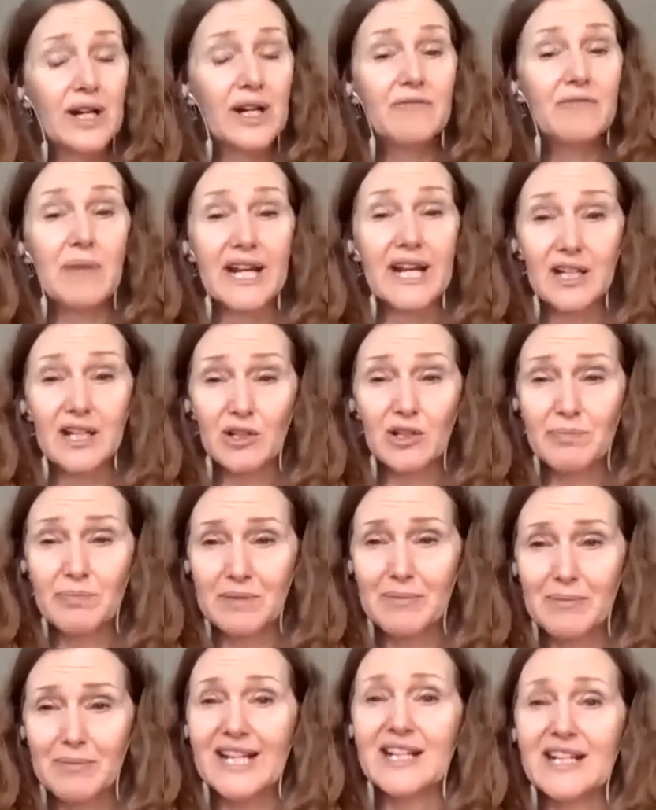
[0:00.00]
So one
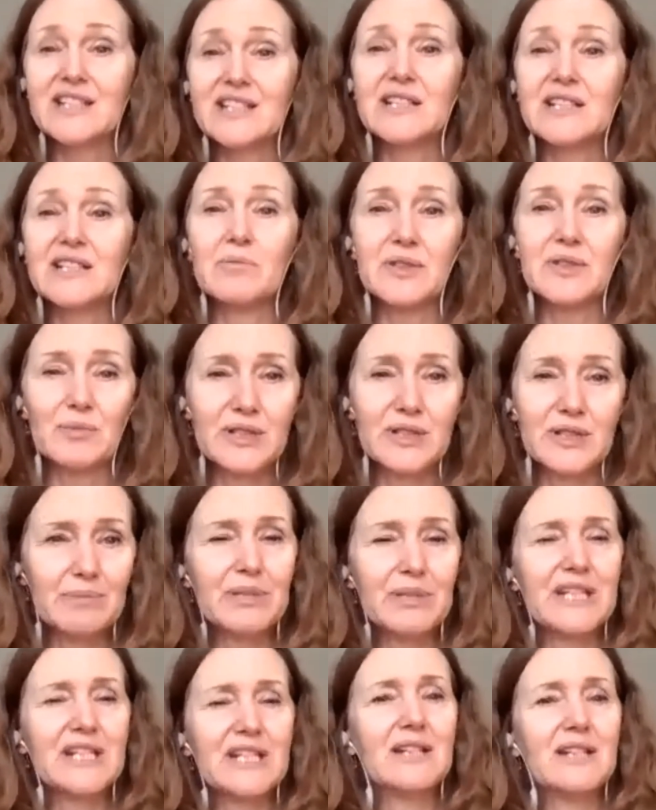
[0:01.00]
of my coping
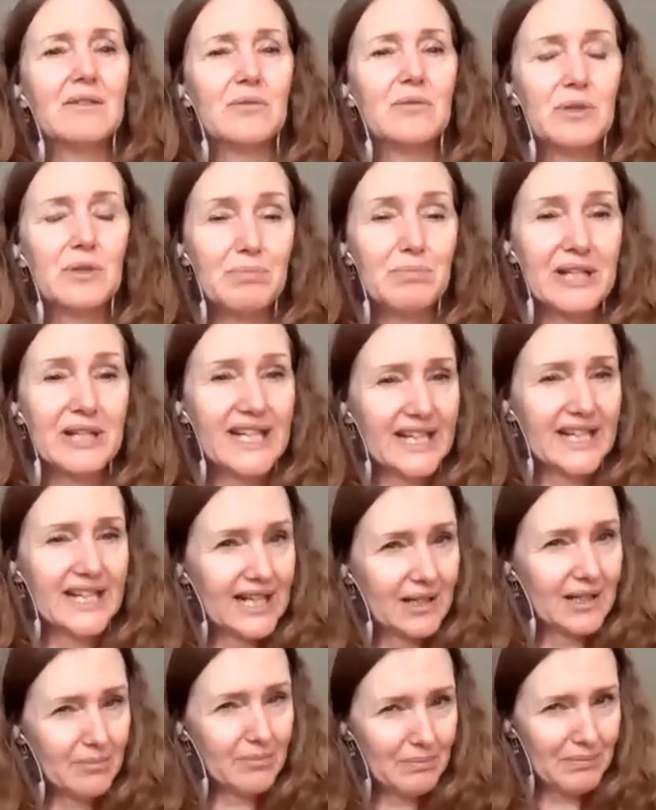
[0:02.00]
mechanisms would be
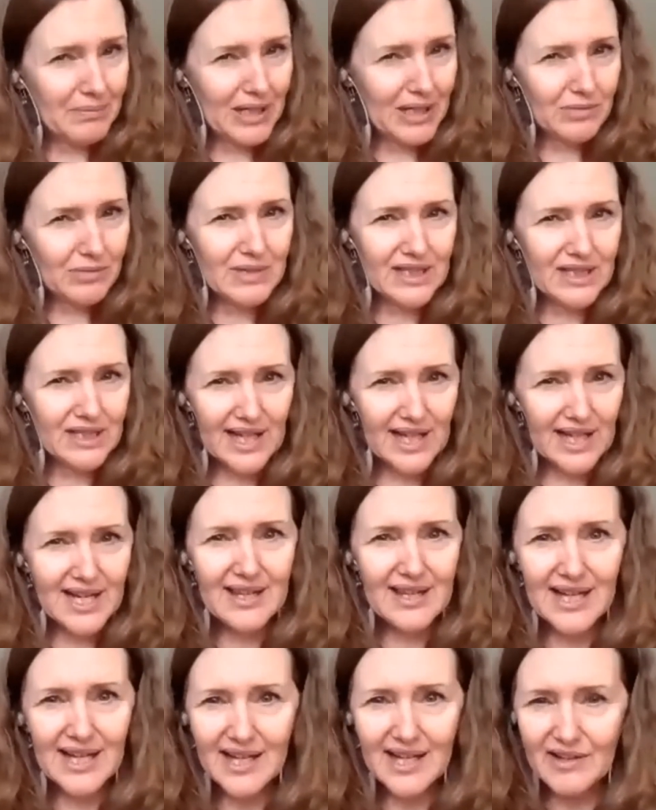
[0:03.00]
in a moment
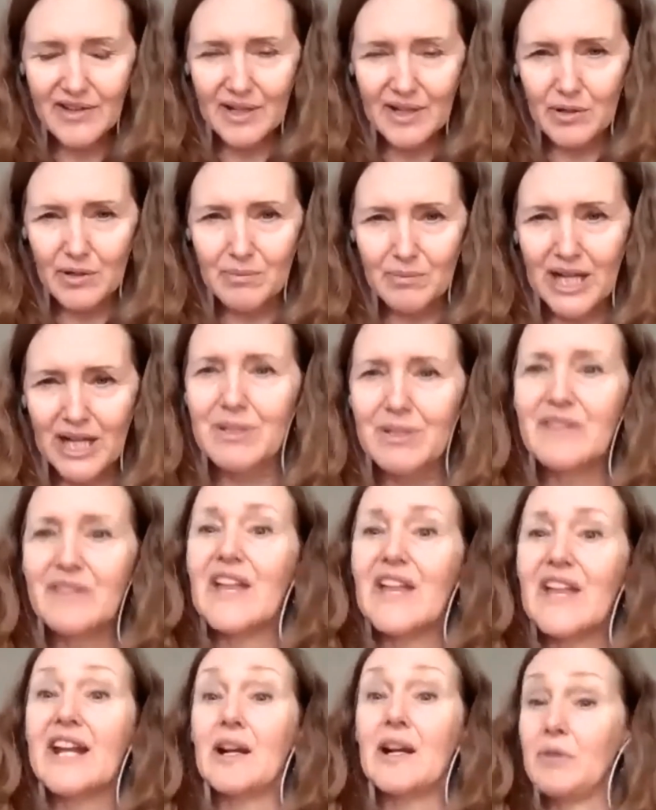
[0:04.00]
like that, or that reminded me of
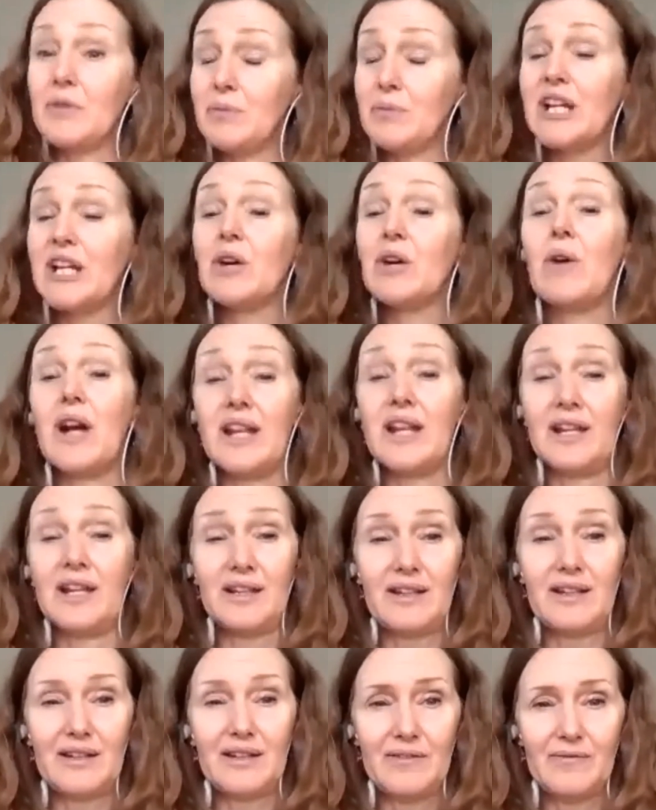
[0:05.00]
that, I would be
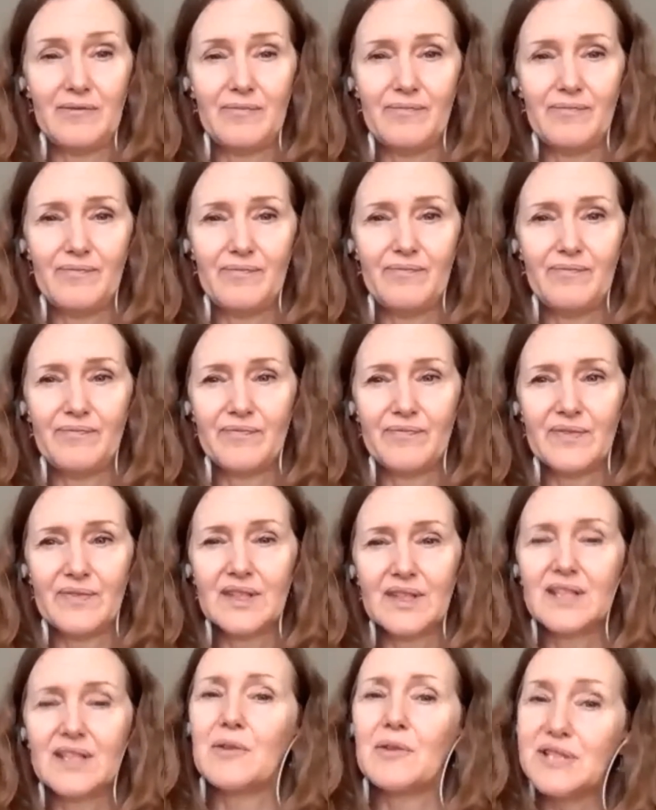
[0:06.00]
quiet.
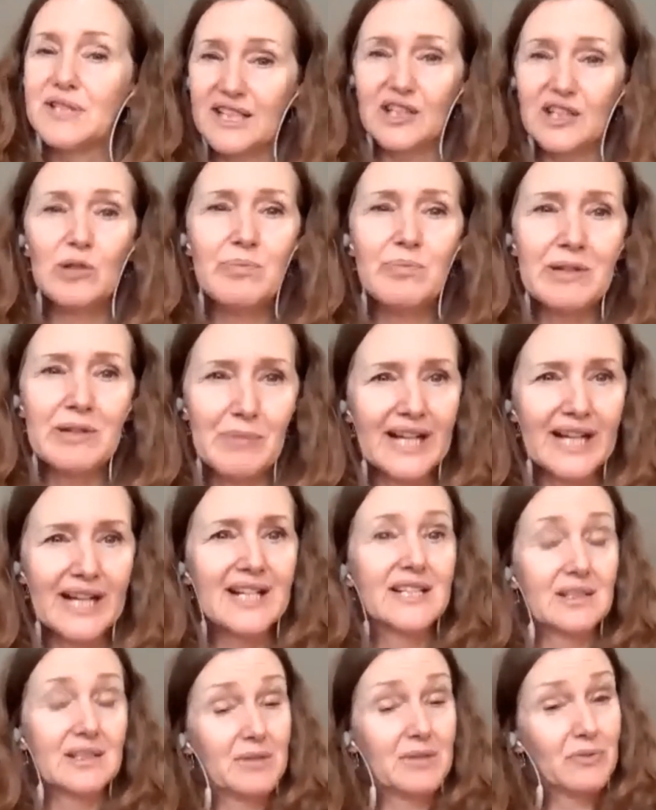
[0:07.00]
And that was a coping mechanism.